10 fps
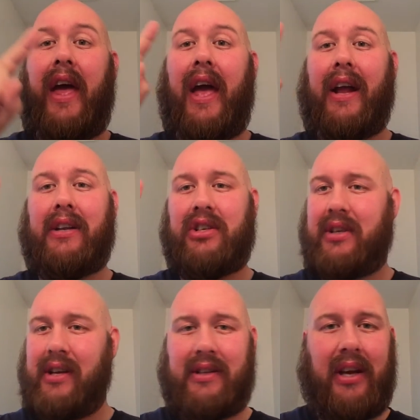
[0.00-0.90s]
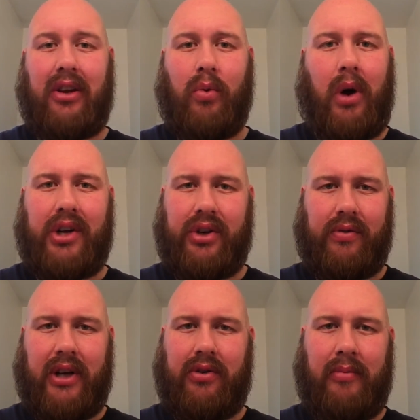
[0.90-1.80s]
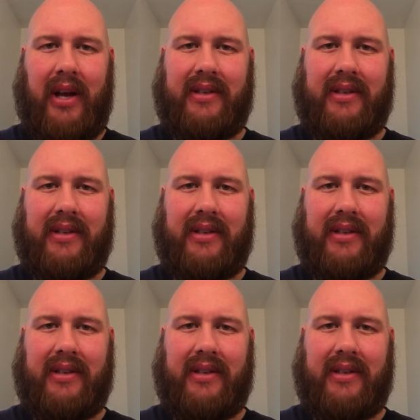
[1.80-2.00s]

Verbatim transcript: and just continue watching Retro Man